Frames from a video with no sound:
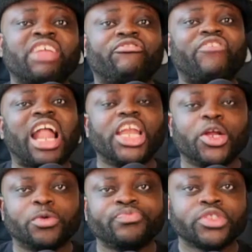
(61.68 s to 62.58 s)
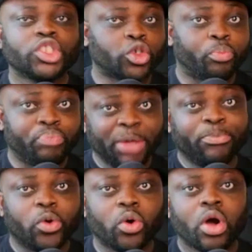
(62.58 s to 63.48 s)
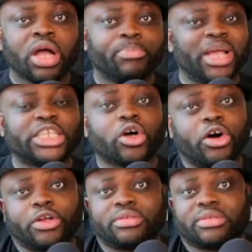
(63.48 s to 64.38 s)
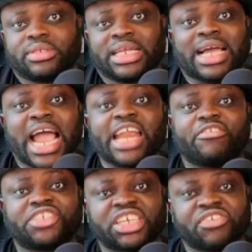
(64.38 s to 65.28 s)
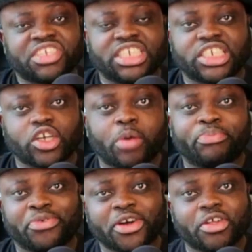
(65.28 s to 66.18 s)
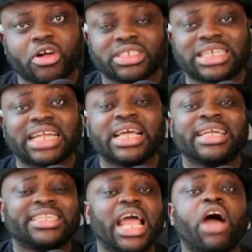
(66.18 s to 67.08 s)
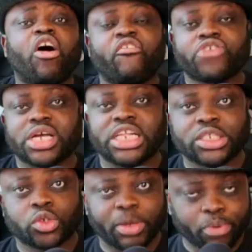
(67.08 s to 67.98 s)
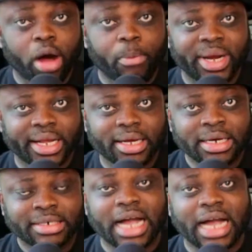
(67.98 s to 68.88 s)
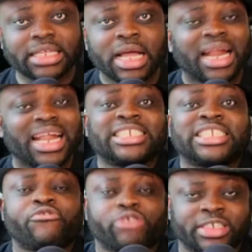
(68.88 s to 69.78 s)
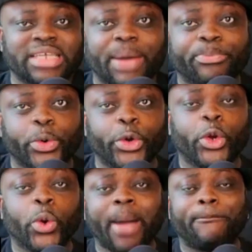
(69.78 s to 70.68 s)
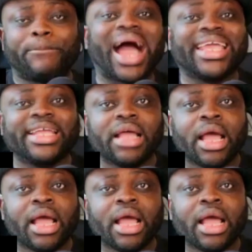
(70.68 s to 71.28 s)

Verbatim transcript: value to people based on the kind of services or product that they are offering to the public, right? Let's say, for example, you are buying